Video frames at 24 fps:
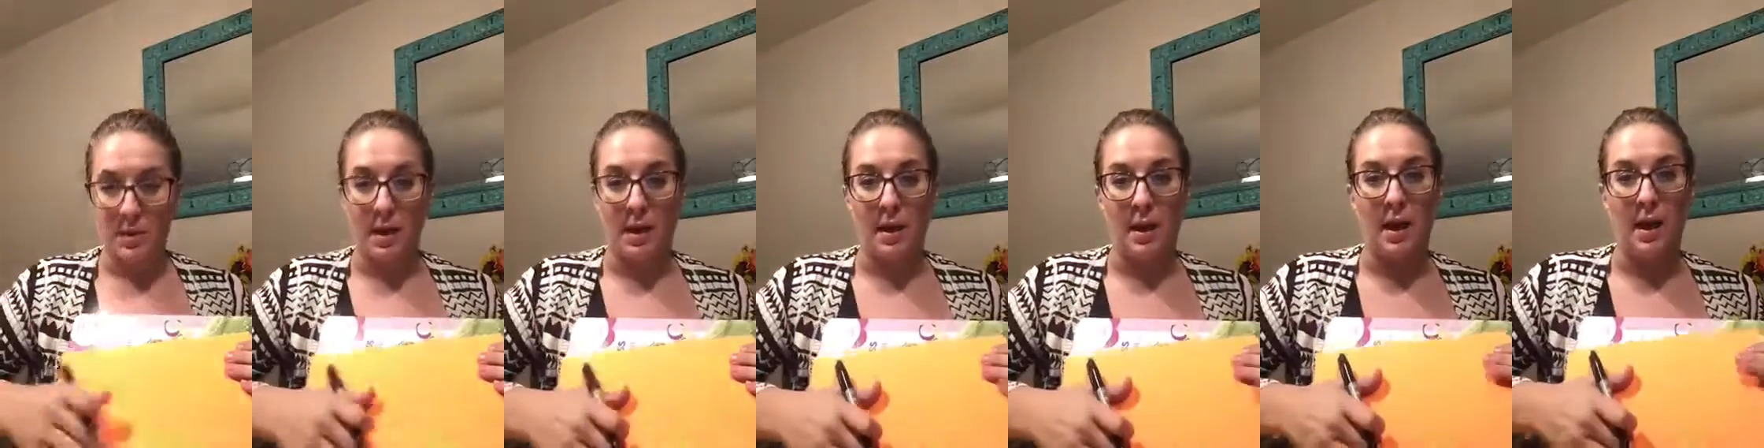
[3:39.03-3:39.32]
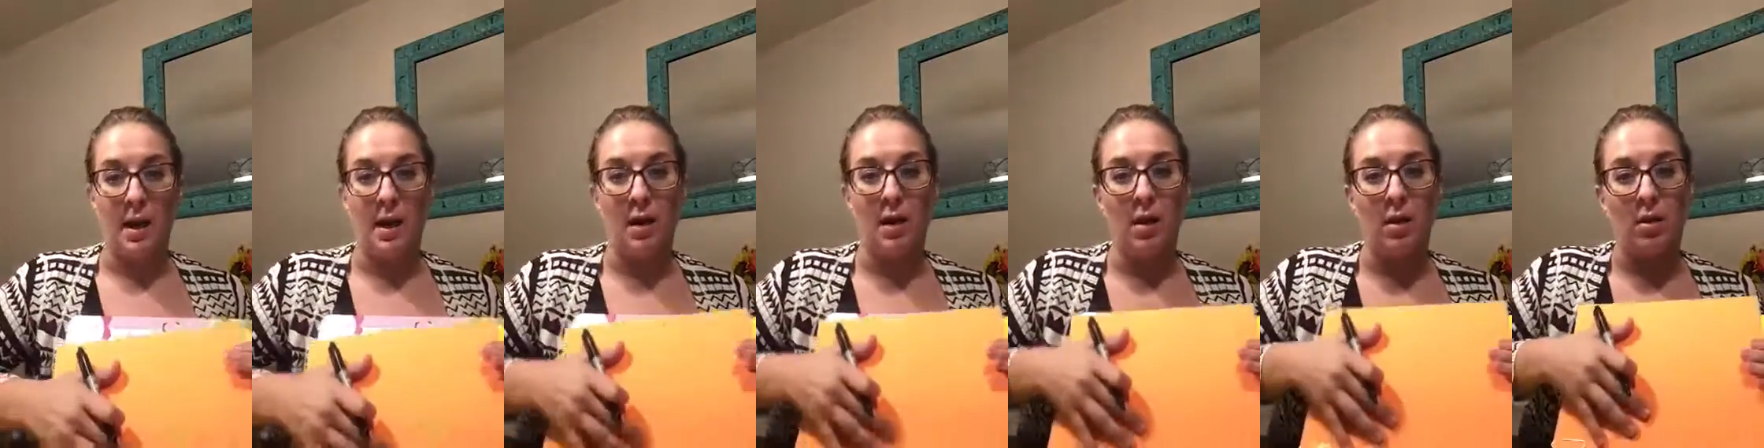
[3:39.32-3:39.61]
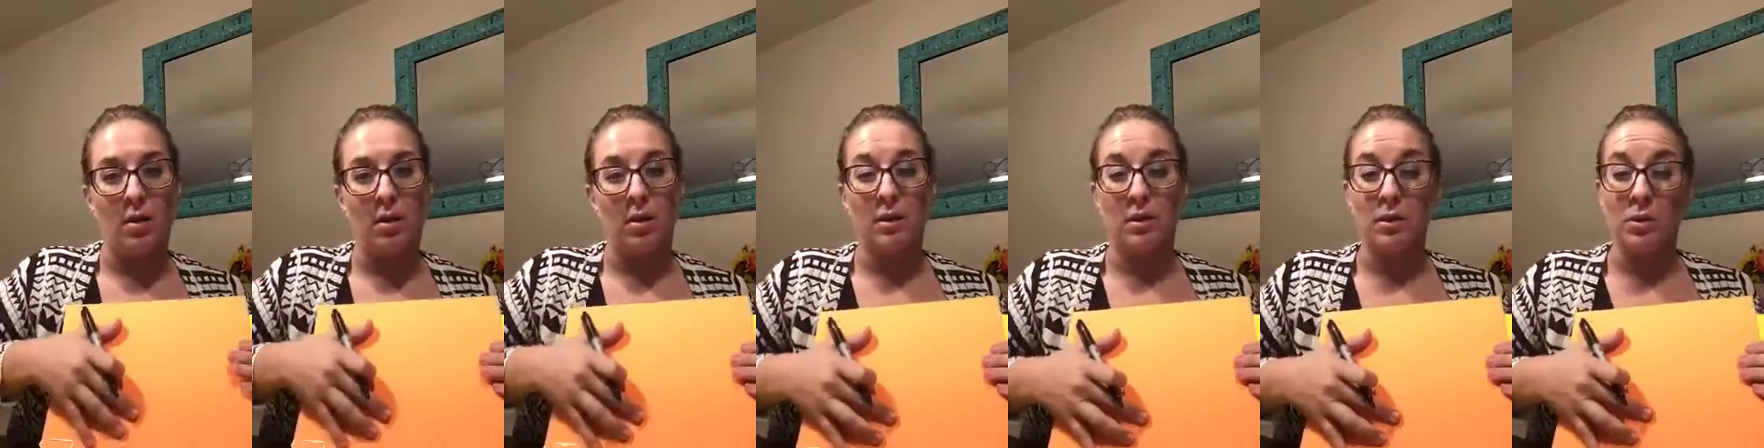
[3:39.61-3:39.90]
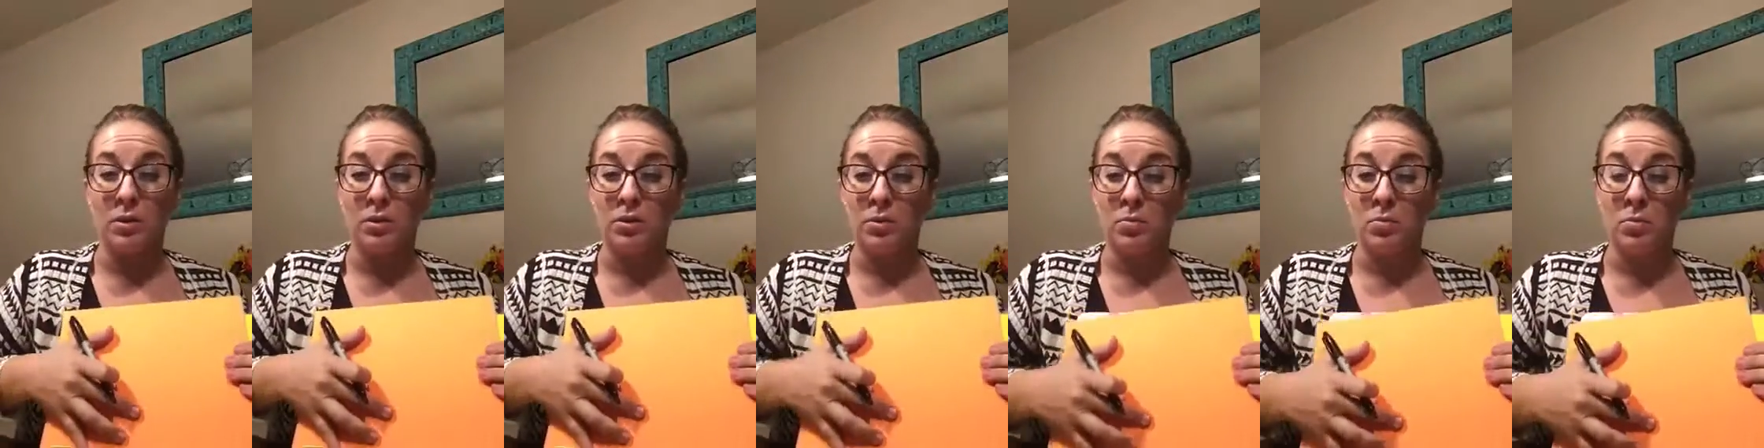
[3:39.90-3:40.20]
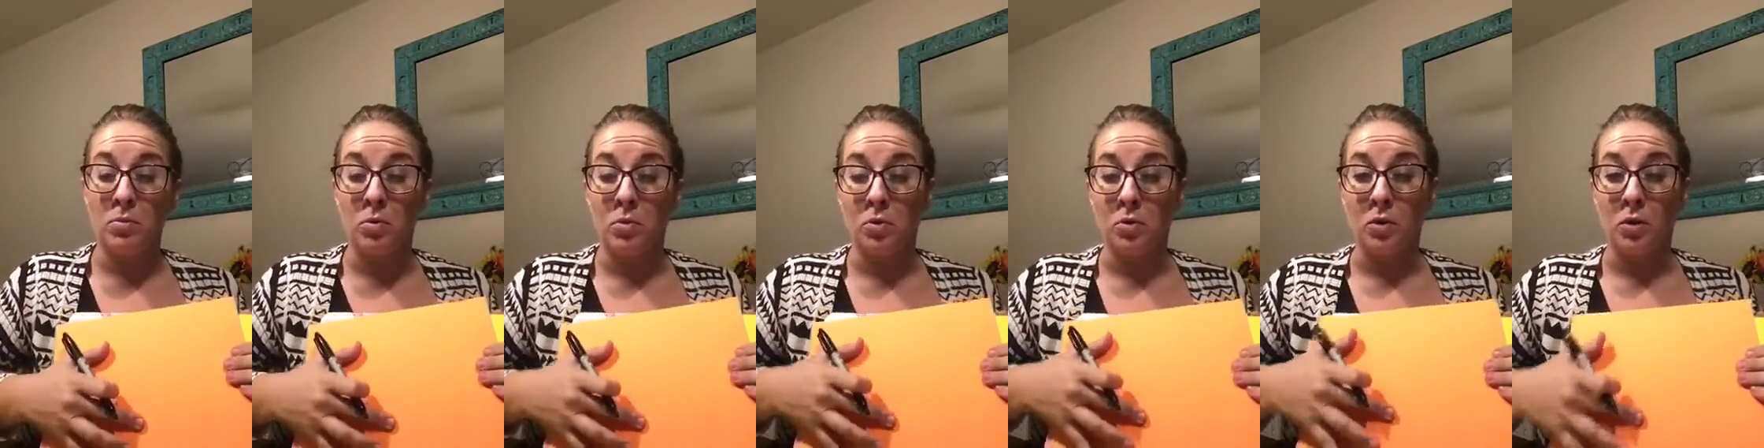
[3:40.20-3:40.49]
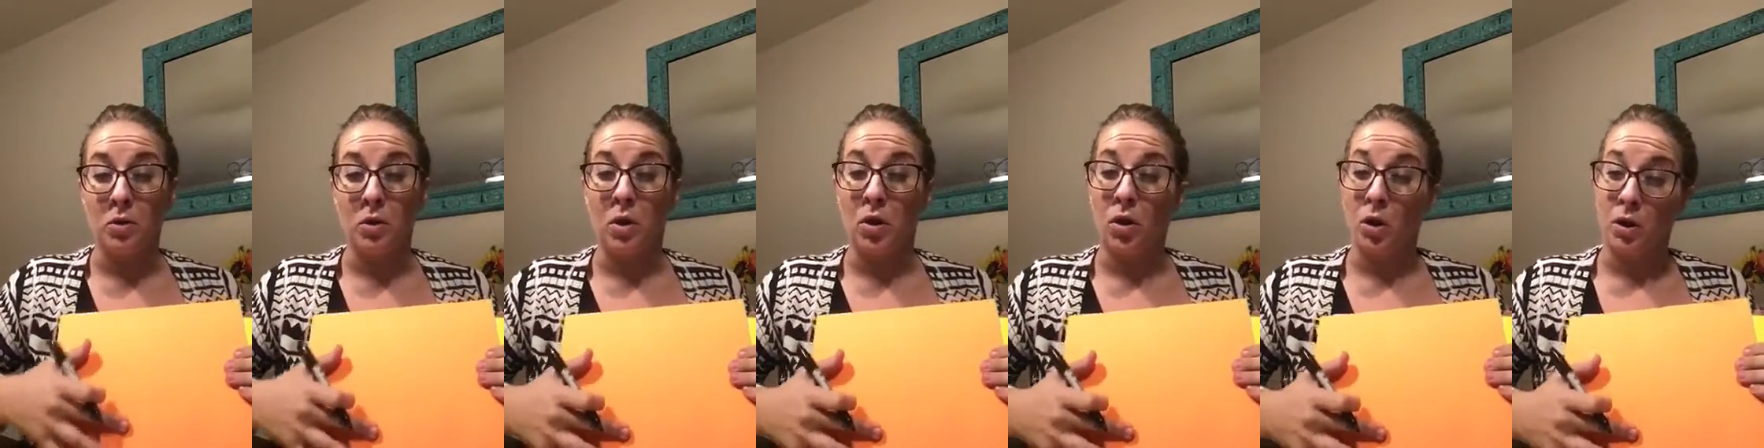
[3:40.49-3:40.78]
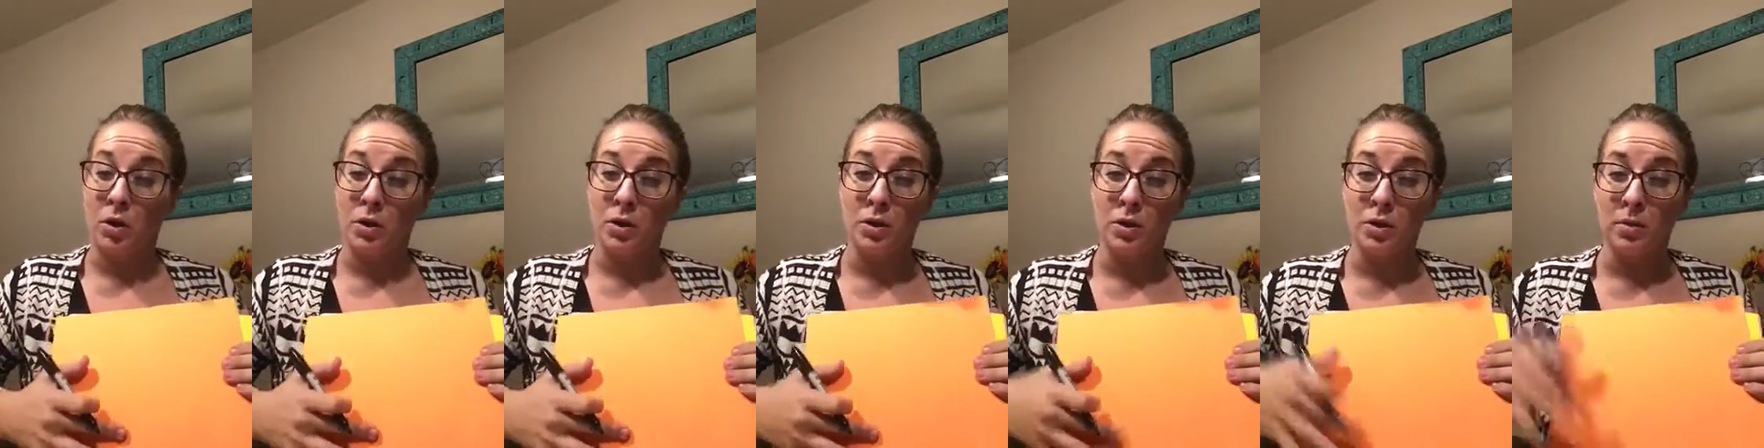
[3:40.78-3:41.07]
are a little more harder,
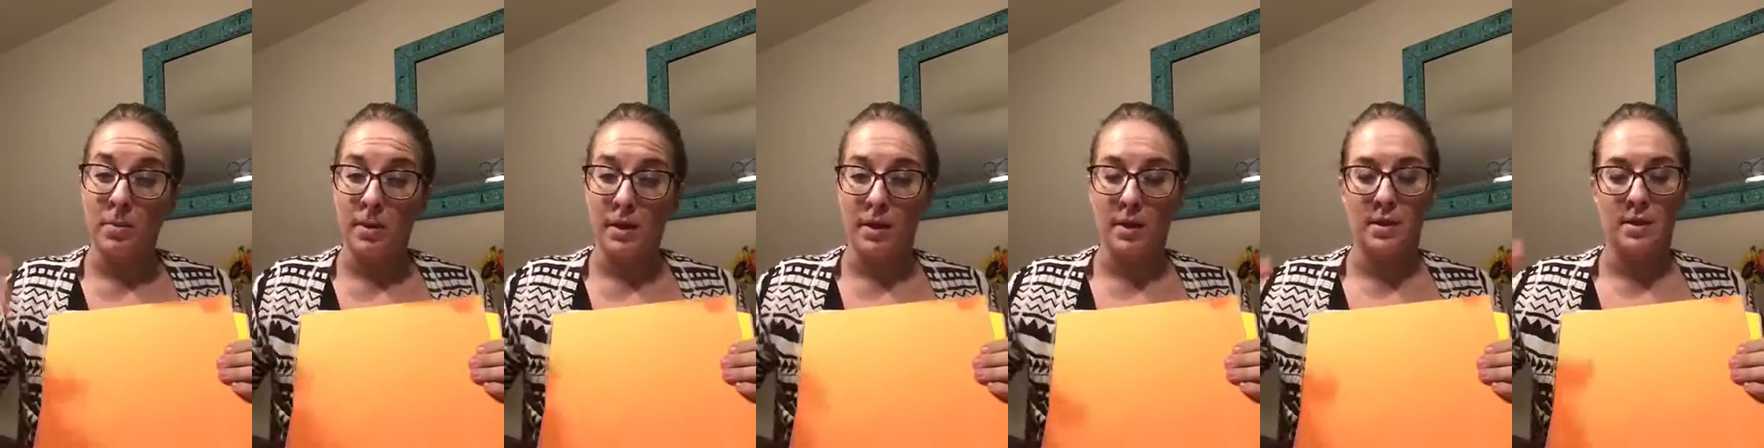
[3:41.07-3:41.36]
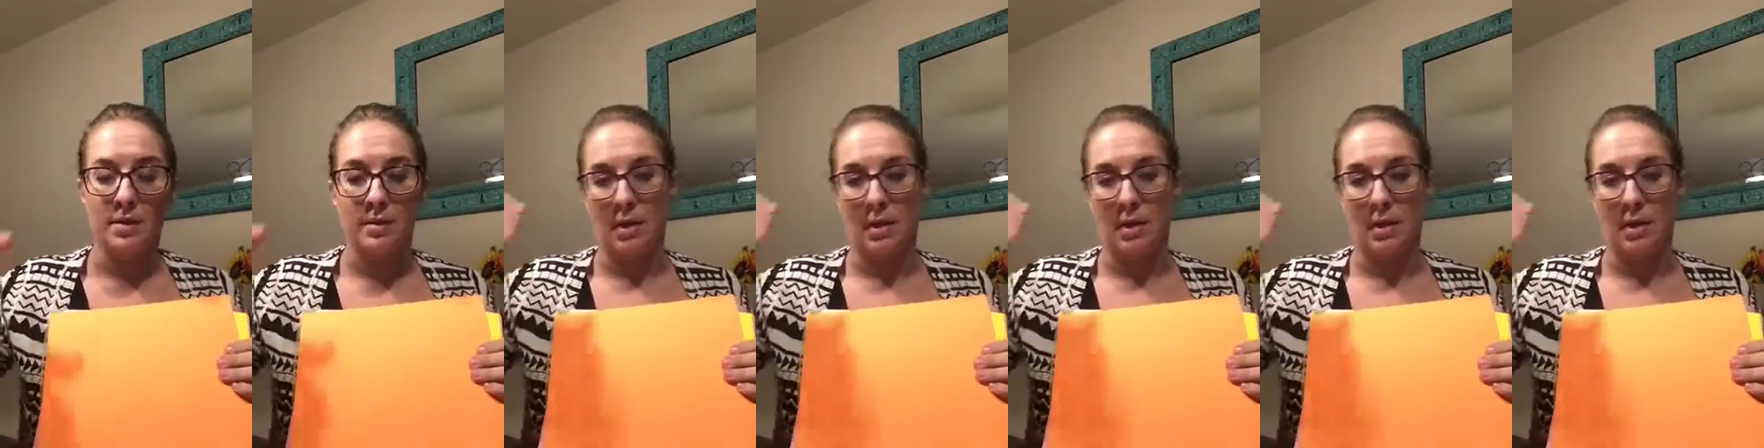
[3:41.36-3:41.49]
because that one